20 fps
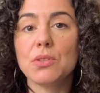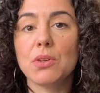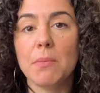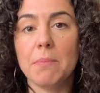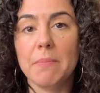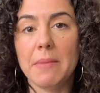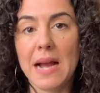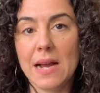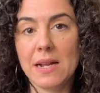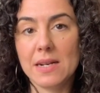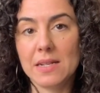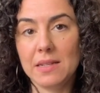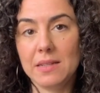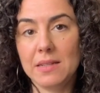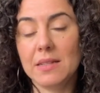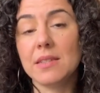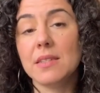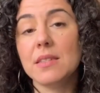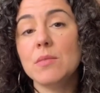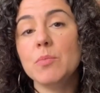traumatic
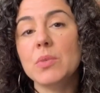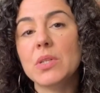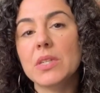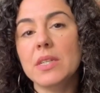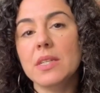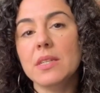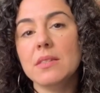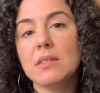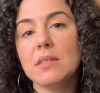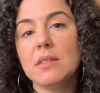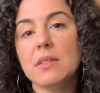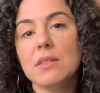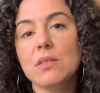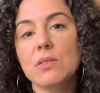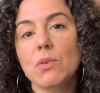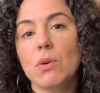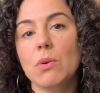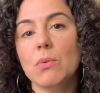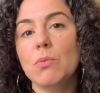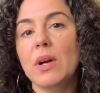
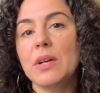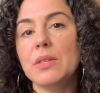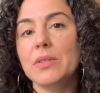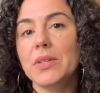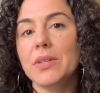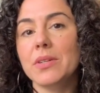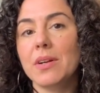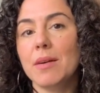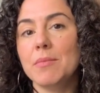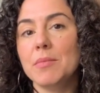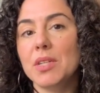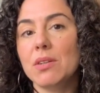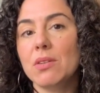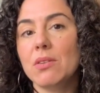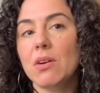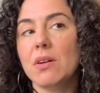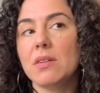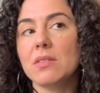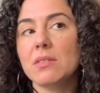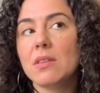experiences, or whether you're coming
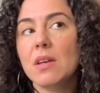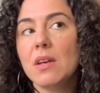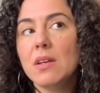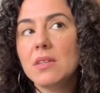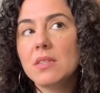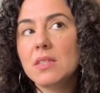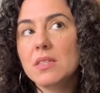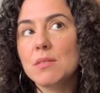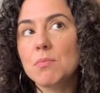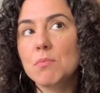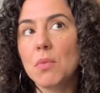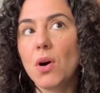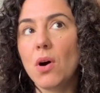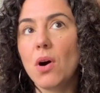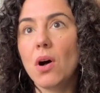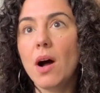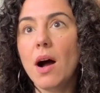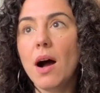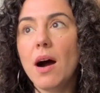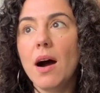across
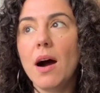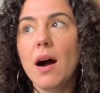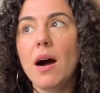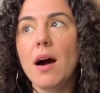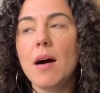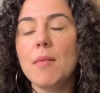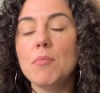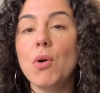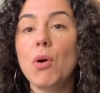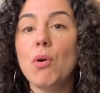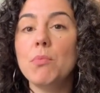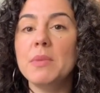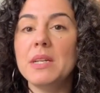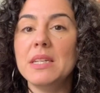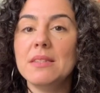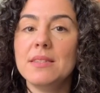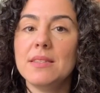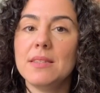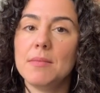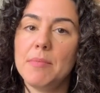small aha
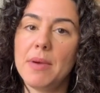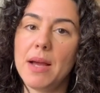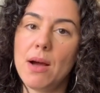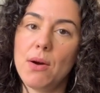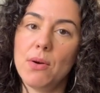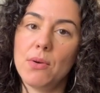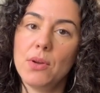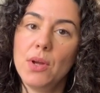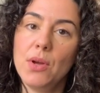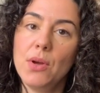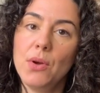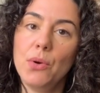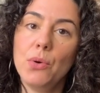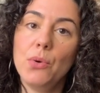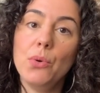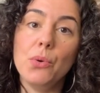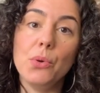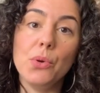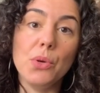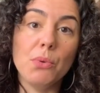moments about
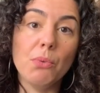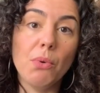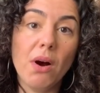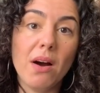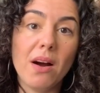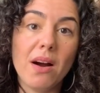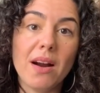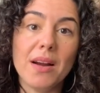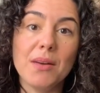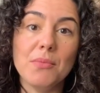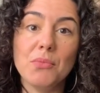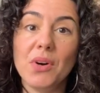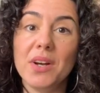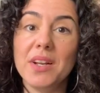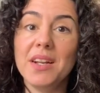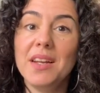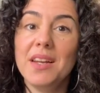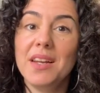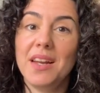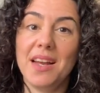who you are and what,
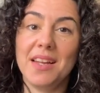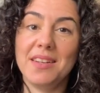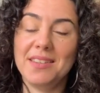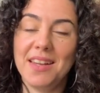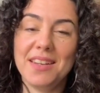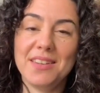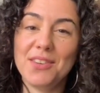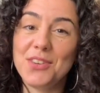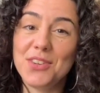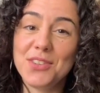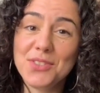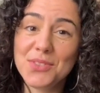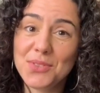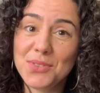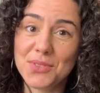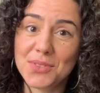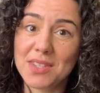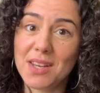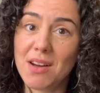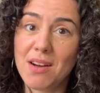and also
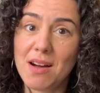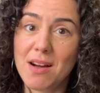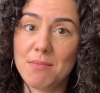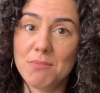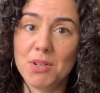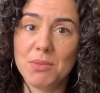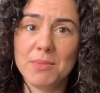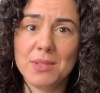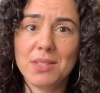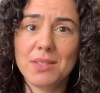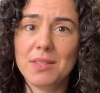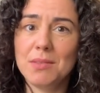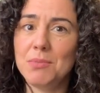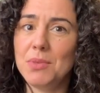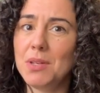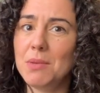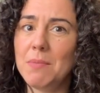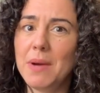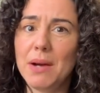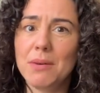those aha moments can
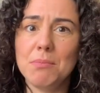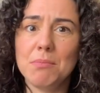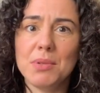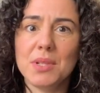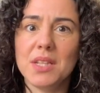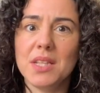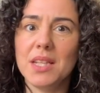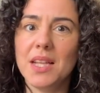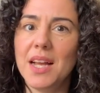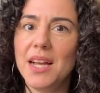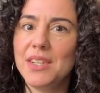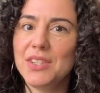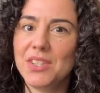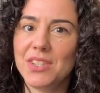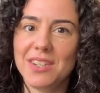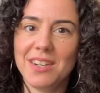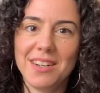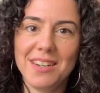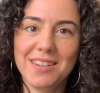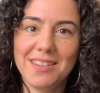be about
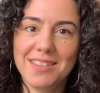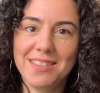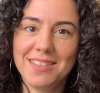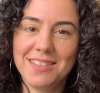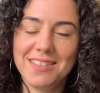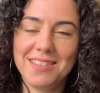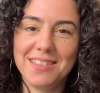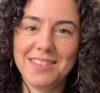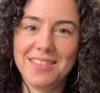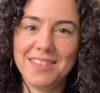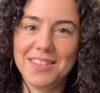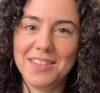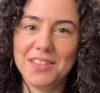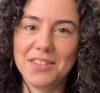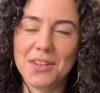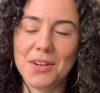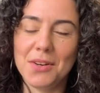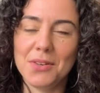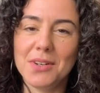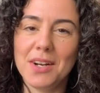pleasure. You
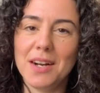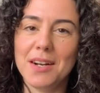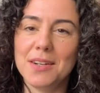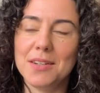know,